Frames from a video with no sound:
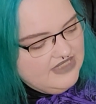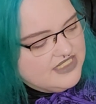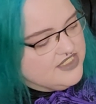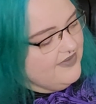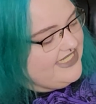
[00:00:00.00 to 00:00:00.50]

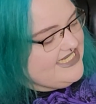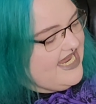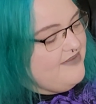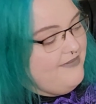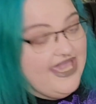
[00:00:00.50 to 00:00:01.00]
So I
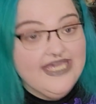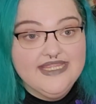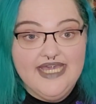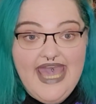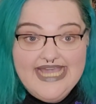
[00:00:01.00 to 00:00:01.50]
didn't
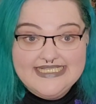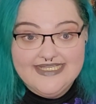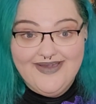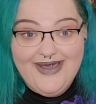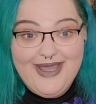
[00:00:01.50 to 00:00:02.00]
make the
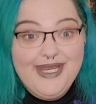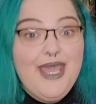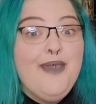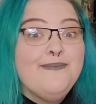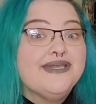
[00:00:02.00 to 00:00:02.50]
hexagon
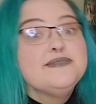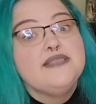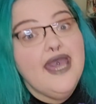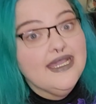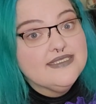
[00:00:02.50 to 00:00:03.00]
because
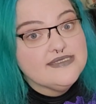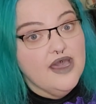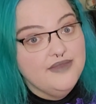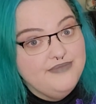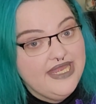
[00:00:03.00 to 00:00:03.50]
the
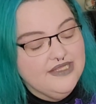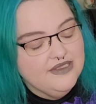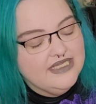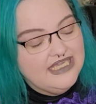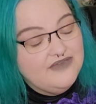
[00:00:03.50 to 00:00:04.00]
hexagon made it
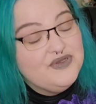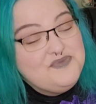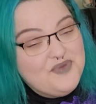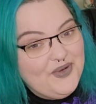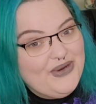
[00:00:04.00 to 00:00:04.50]
look even
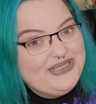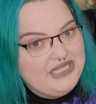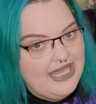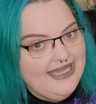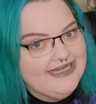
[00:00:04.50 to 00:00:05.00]
more
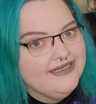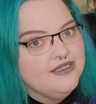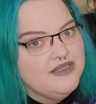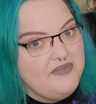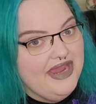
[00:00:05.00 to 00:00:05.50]
like
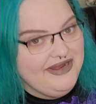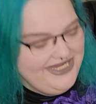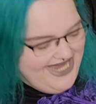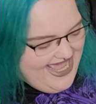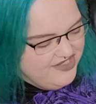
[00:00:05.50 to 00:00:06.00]
the
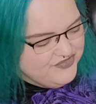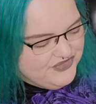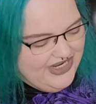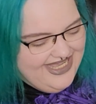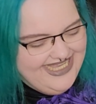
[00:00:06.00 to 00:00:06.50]
marionette
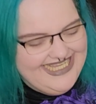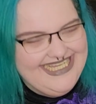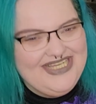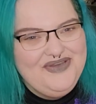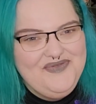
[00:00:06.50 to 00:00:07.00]

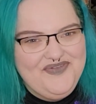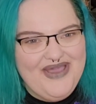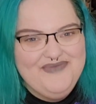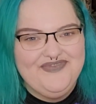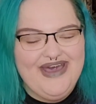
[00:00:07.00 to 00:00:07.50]

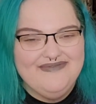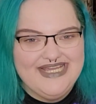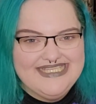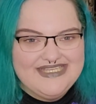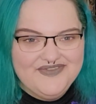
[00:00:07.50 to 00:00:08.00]
from Five
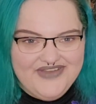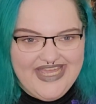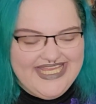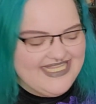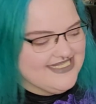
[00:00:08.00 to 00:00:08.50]
Nights at
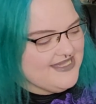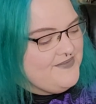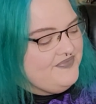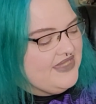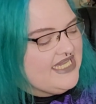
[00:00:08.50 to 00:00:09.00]
Freddy's.
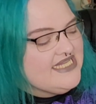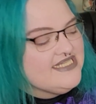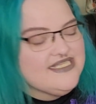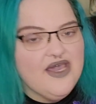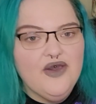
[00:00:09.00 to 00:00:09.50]

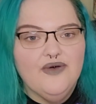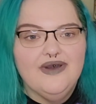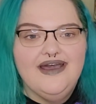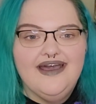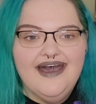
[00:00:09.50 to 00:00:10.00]

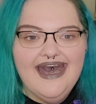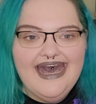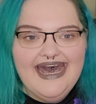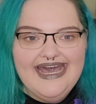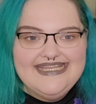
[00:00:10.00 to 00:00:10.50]
So
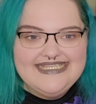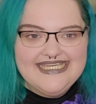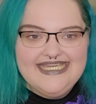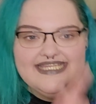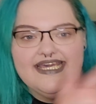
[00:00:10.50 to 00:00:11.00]
I
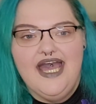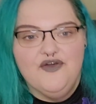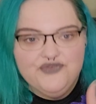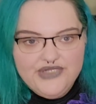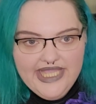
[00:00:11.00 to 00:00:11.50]
did
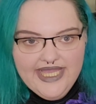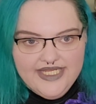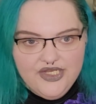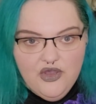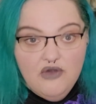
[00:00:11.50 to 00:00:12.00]
a
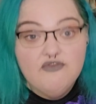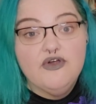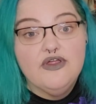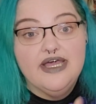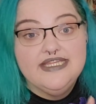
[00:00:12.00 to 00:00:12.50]
free-handed
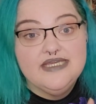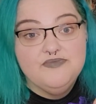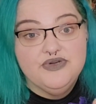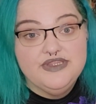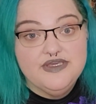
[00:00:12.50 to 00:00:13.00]
oval and then
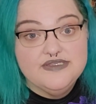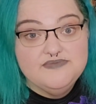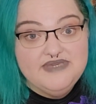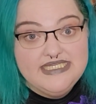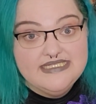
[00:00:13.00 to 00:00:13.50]
put those
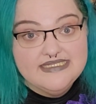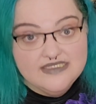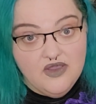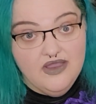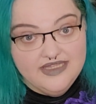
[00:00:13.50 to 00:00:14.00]

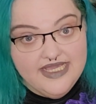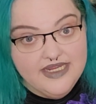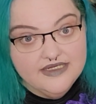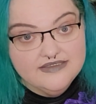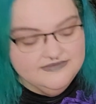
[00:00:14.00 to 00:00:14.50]
pieces on
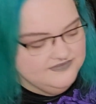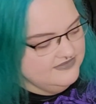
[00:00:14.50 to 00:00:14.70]
there.